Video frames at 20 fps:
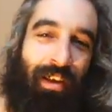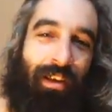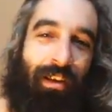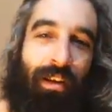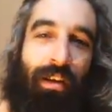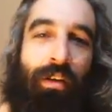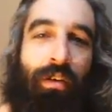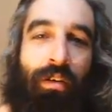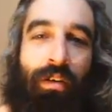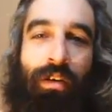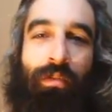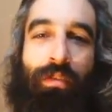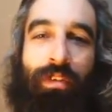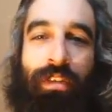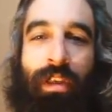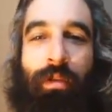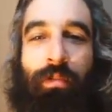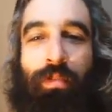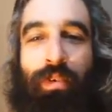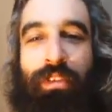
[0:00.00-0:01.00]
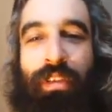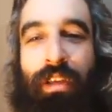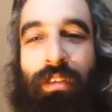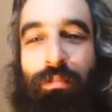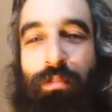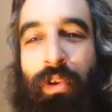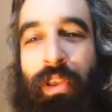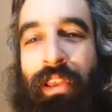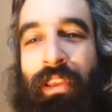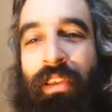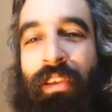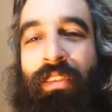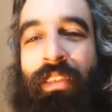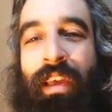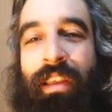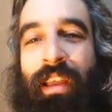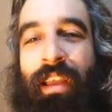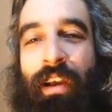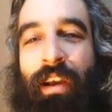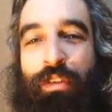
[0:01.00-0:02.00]
No, was I was I playing good
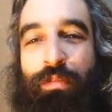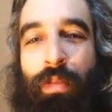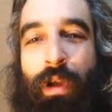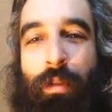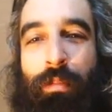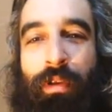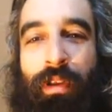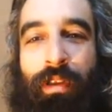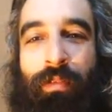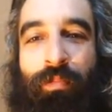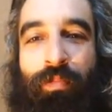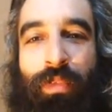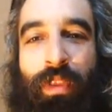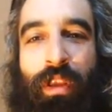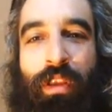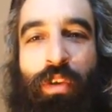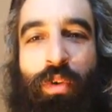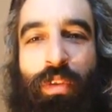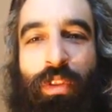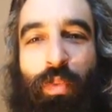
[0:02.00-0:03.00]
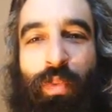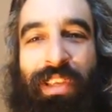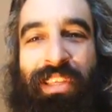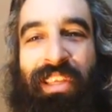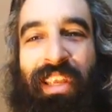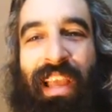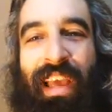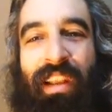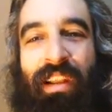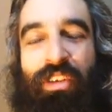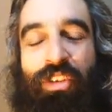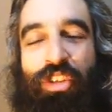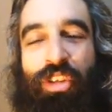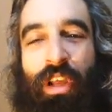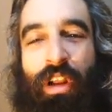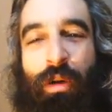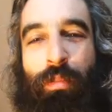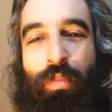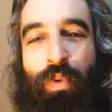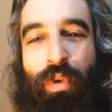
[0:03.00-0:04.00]
that day? I was probably like, you in Louisiana?
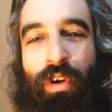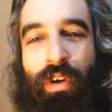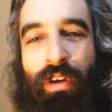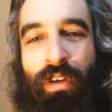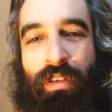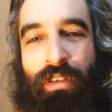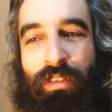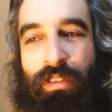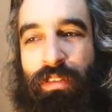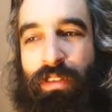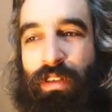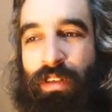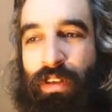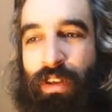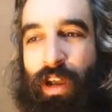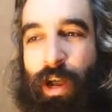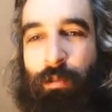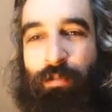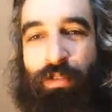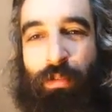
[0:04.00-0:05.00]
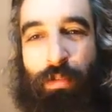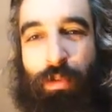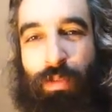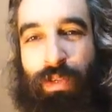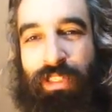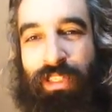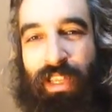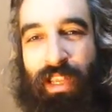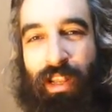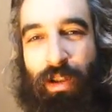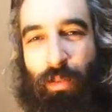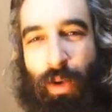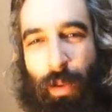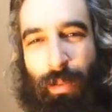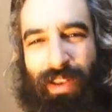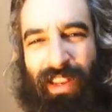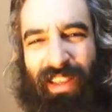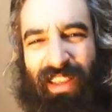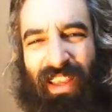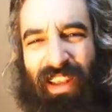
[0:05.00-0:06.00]
Shut up, Woogs. I'm from Louisiana. Why
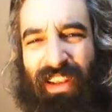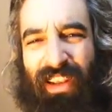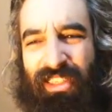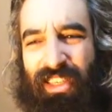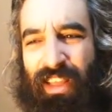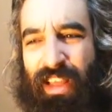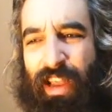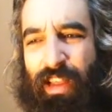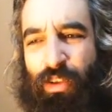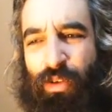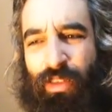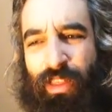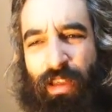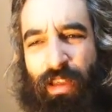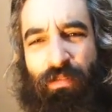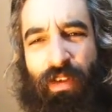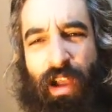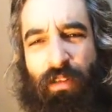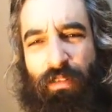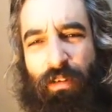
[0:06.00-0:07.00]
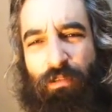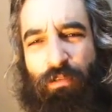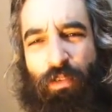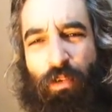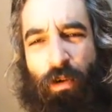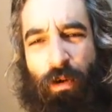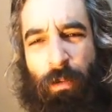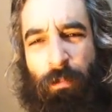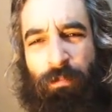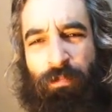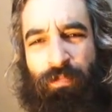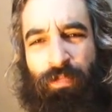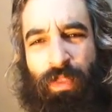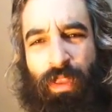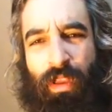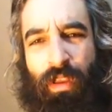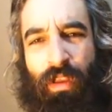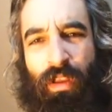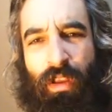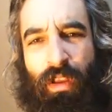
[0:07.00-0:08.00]
we didn't get into that? You in that five oh four?
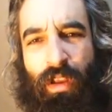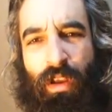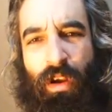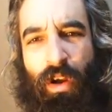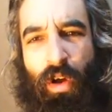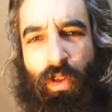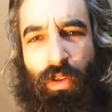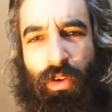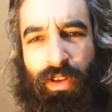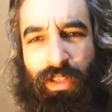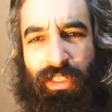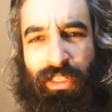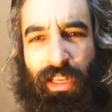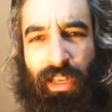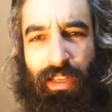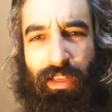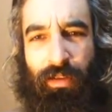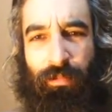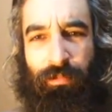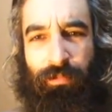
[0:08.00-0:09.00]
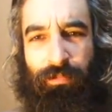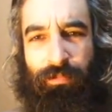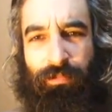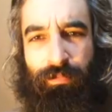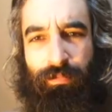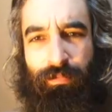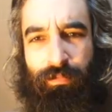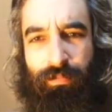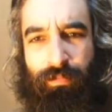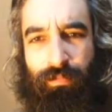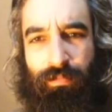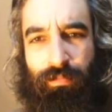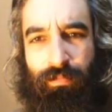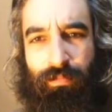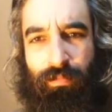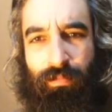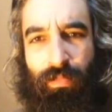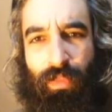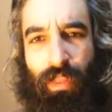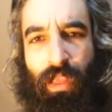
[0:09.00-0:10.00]
Hold on a second.
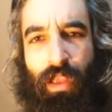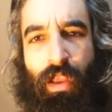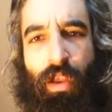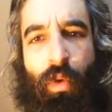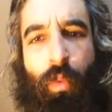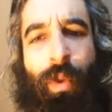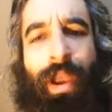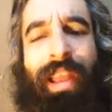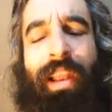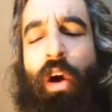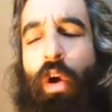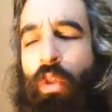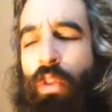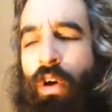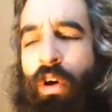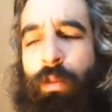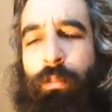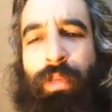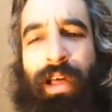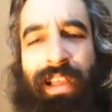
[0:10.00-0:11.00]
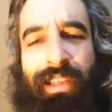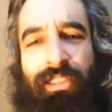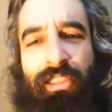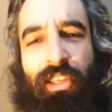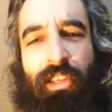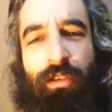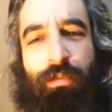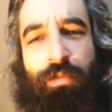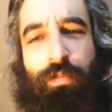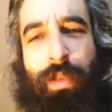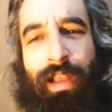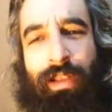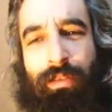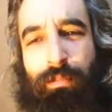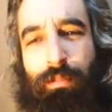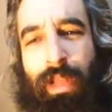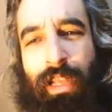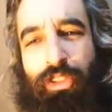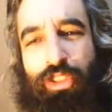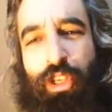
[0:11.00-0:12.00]
Wait, hold on, Black Sheep. Black,
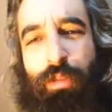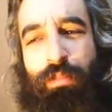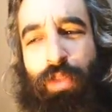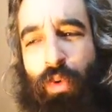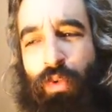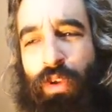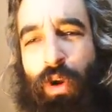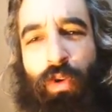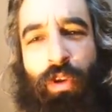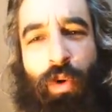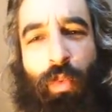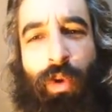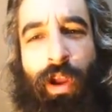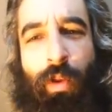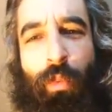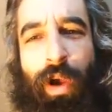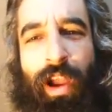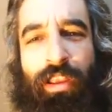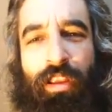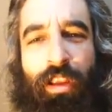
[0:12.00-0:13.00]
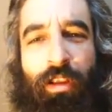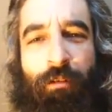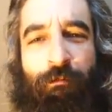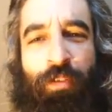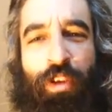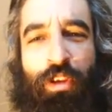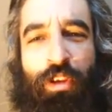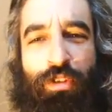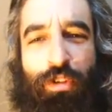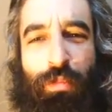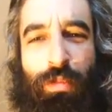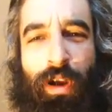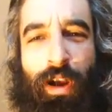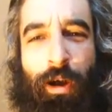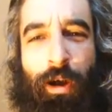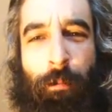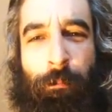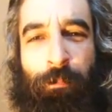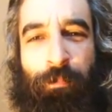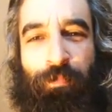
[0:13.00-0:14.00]
Black Sheep, don't go nowhere. Why are you confused, bro?